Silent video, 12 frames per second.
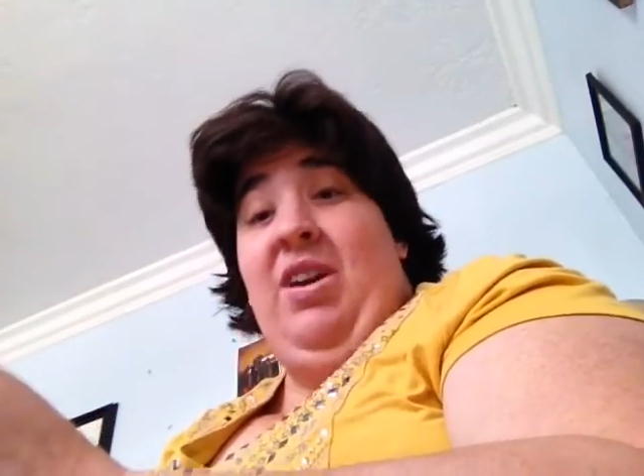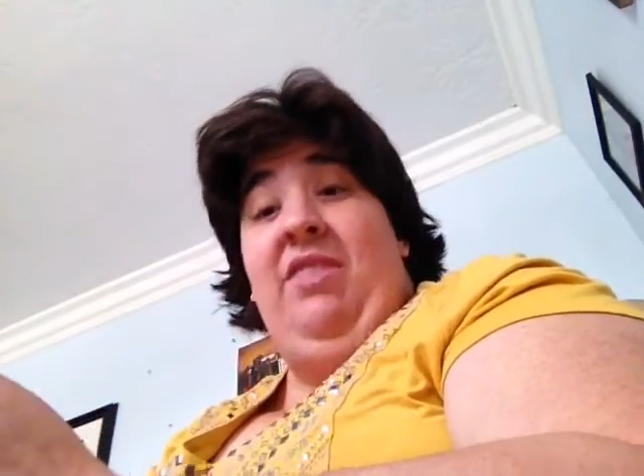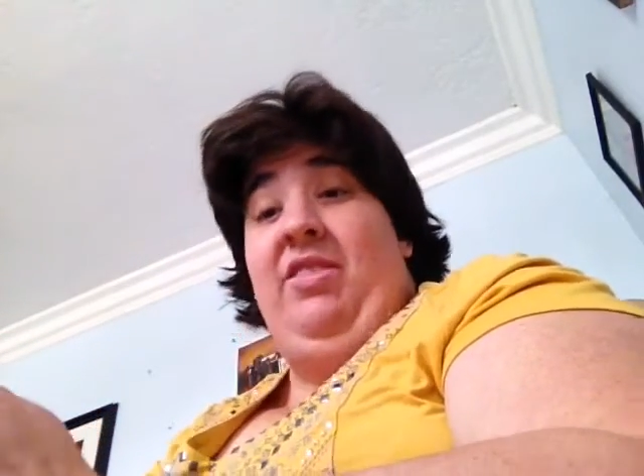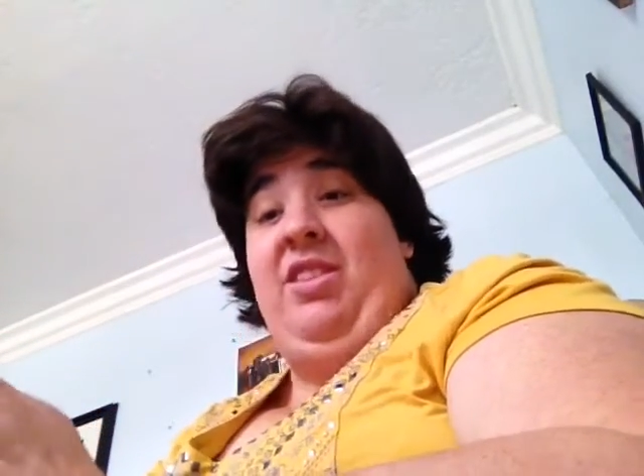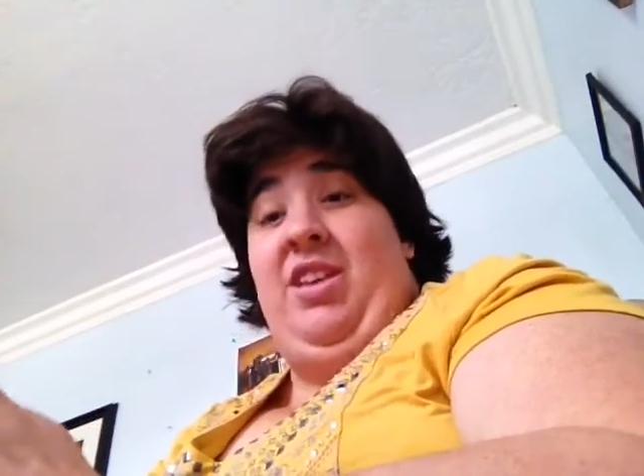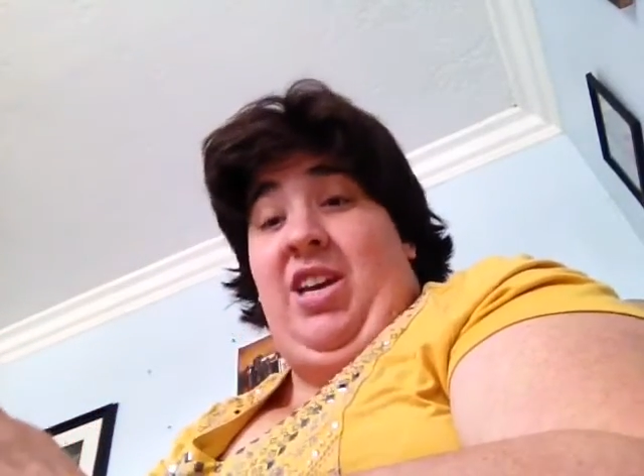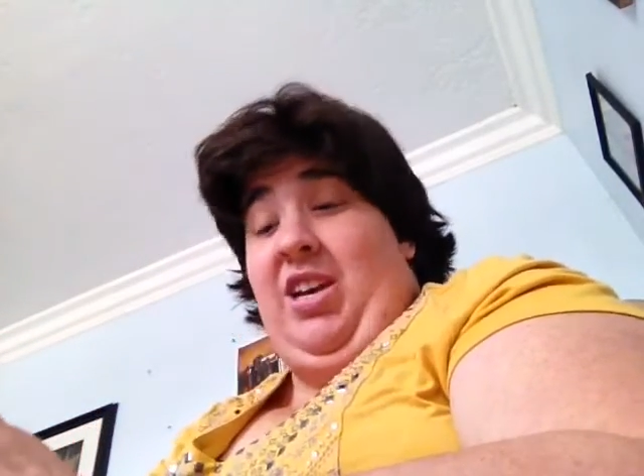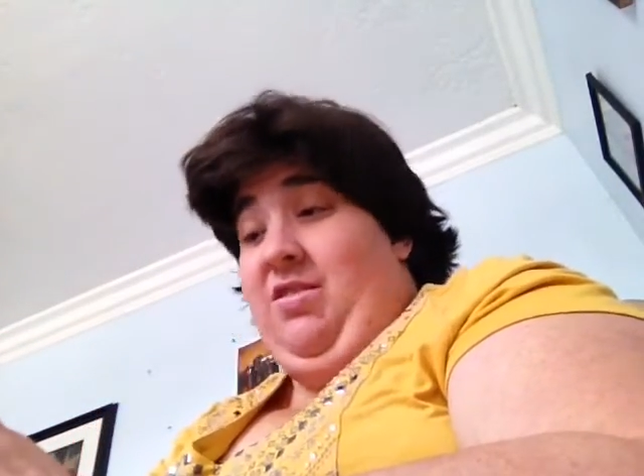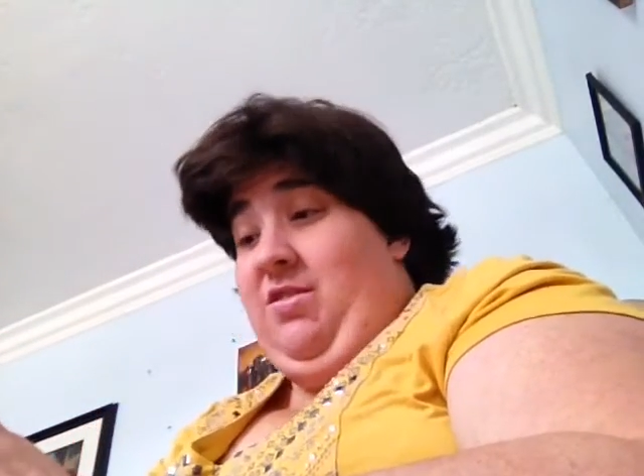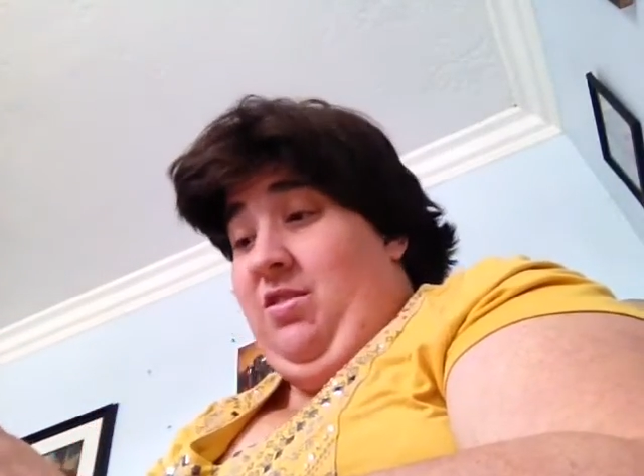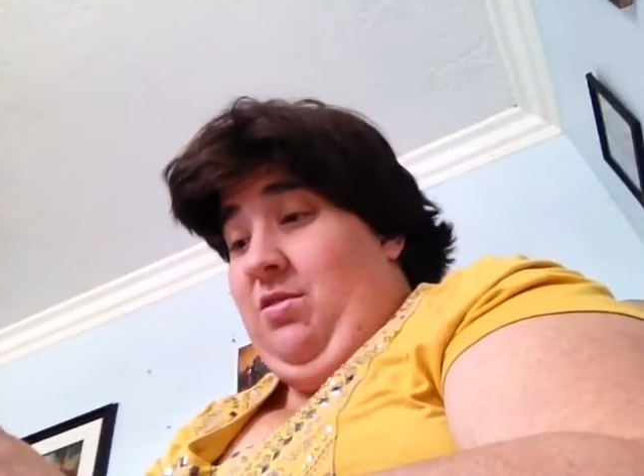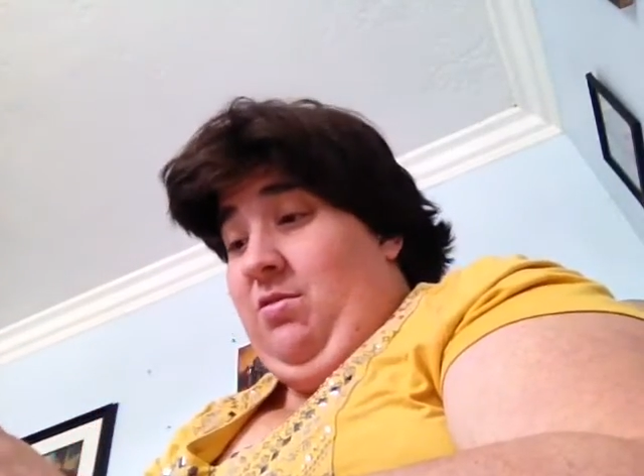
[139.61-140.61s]
everything has
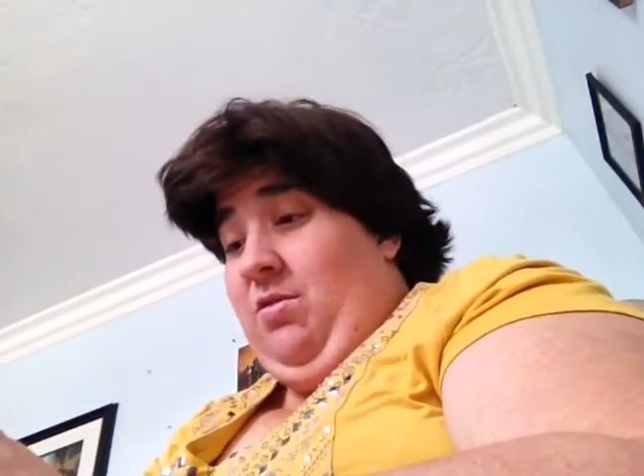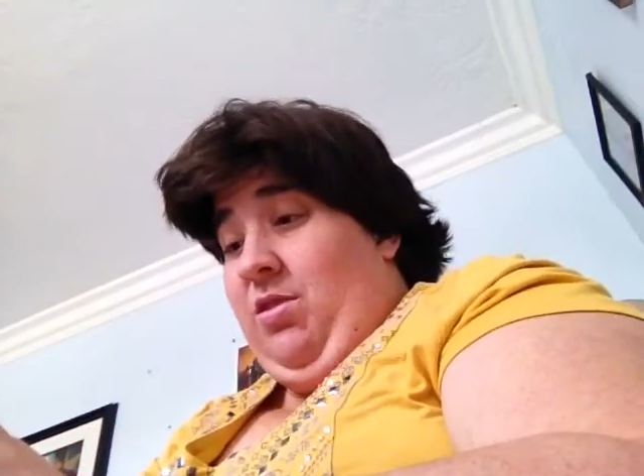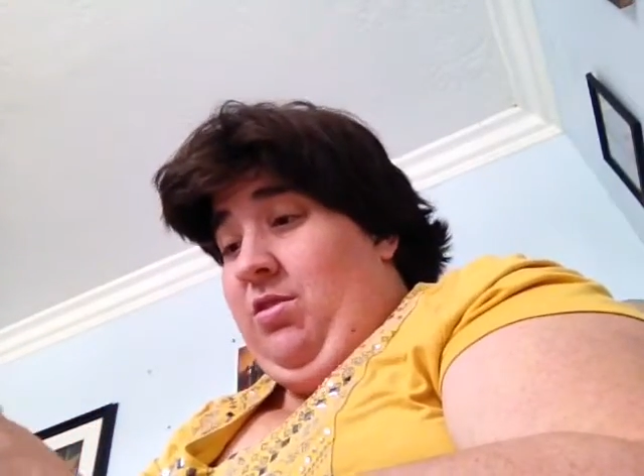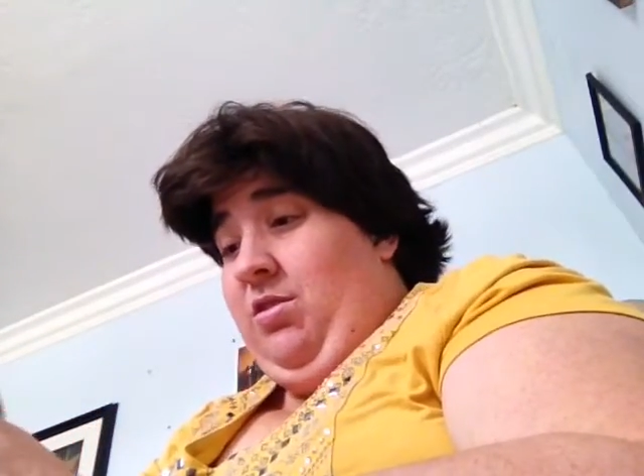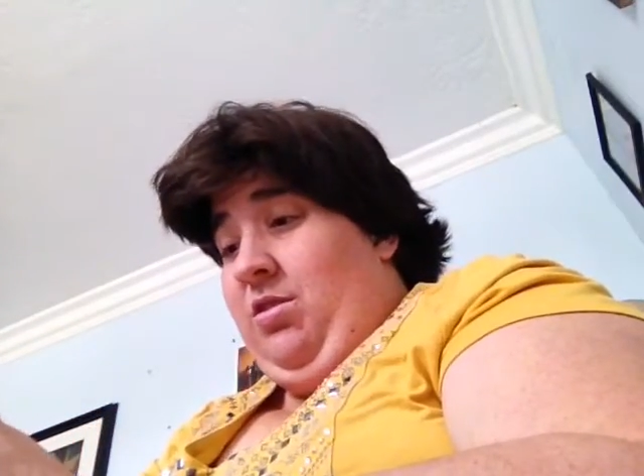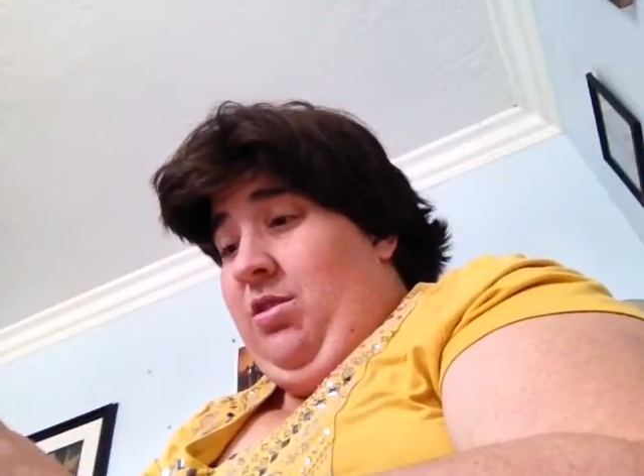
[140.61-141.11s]
to go wrong.